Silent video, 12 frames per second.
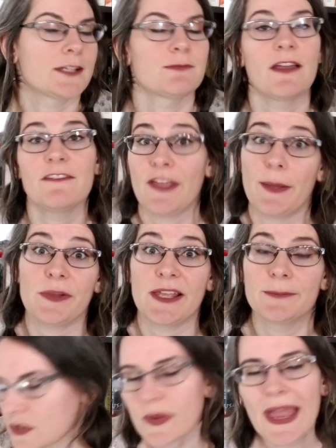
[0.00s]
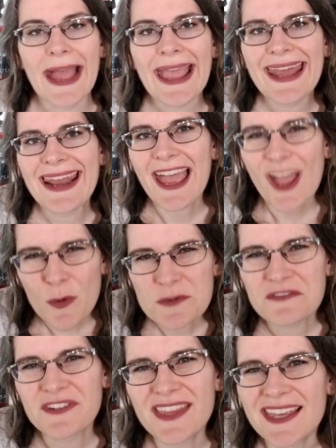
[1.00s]
to my family. So yeah, I had high hopes
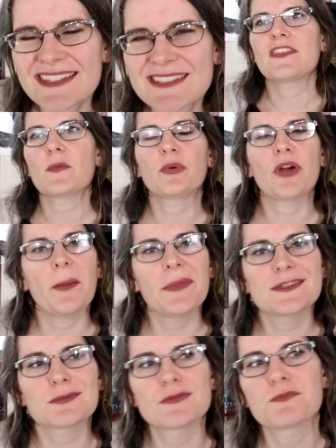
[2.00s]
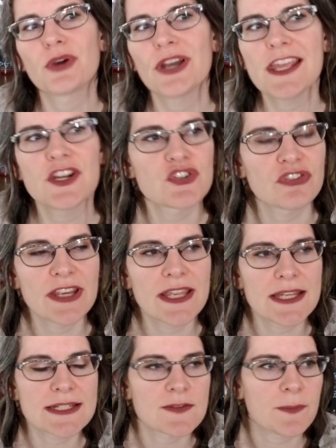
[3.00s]
for this. The premise was pretty
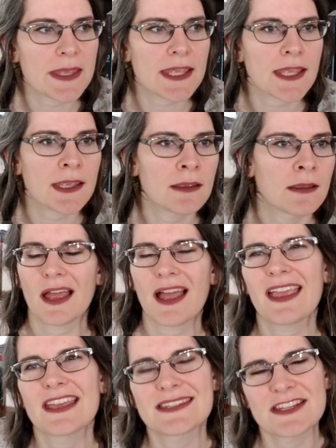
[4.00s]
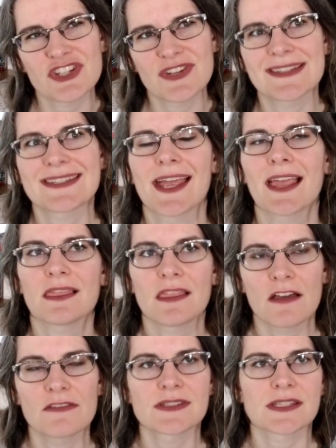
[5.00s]
intriguing to me. I guess I shouldn't say I
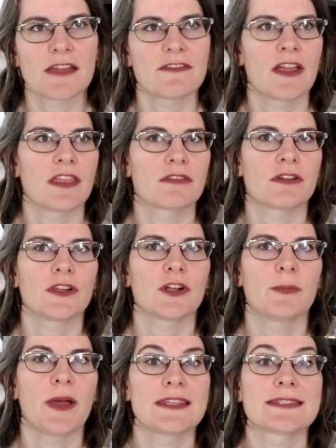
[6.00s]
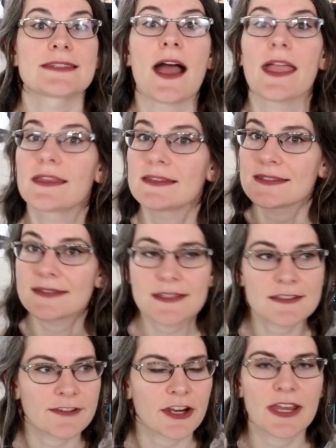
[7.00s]
love a sci-fi thriller, but science
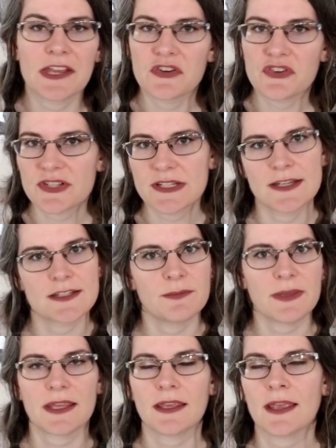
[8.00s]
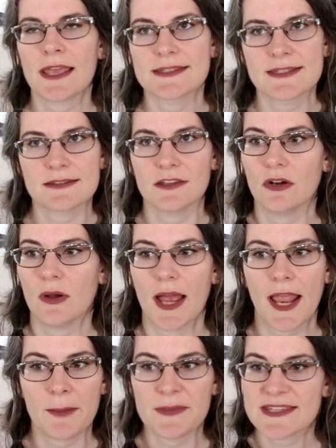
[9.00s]
is very interesting to me, as you know, I
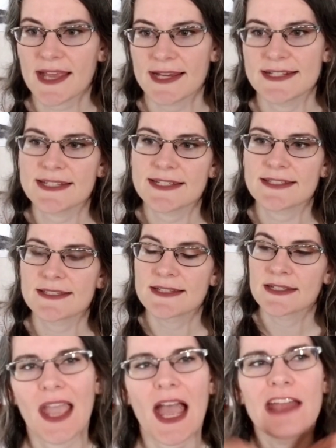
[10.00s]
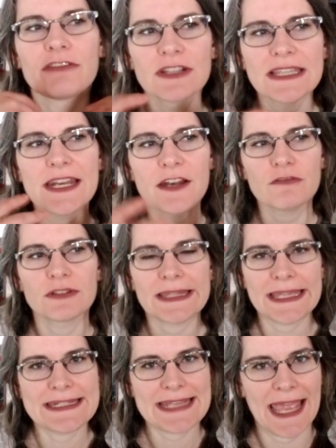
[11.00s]
am a scientist. I really didn't
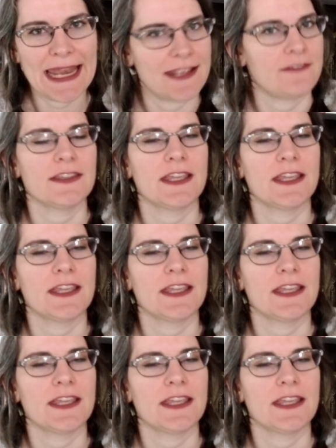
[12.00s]
relate to any of the